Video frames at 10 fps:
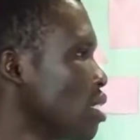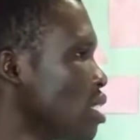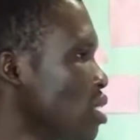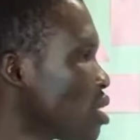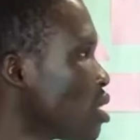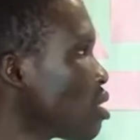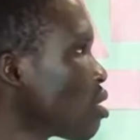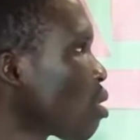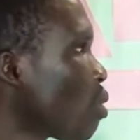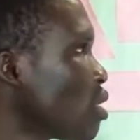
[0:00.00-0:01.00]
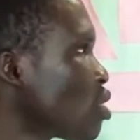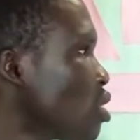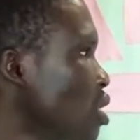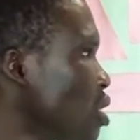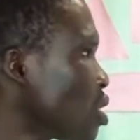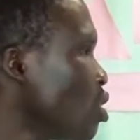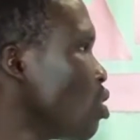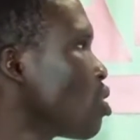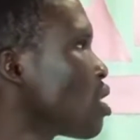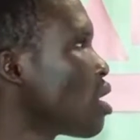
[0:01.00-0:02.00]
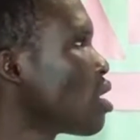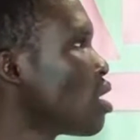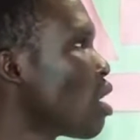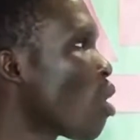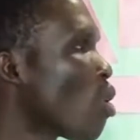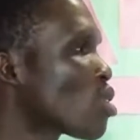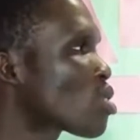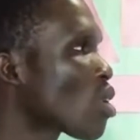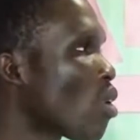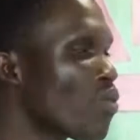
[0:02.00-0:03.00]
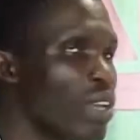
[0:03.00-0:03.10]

these questions using the laws of